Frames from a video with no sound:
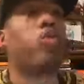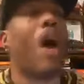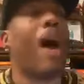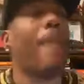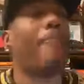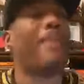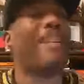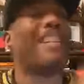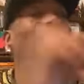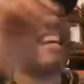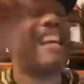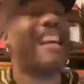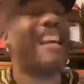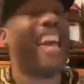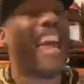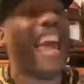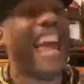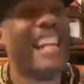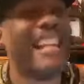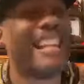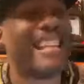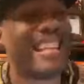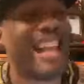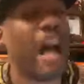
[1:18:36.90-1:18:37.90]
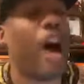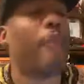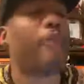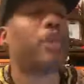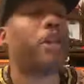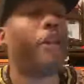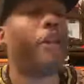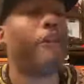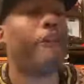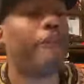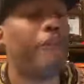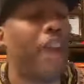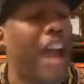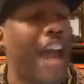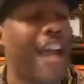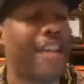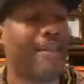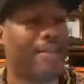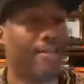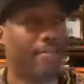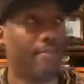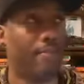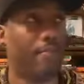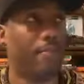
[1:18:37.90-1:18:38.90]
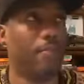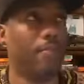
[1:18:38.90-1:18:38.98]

weapons in self defense.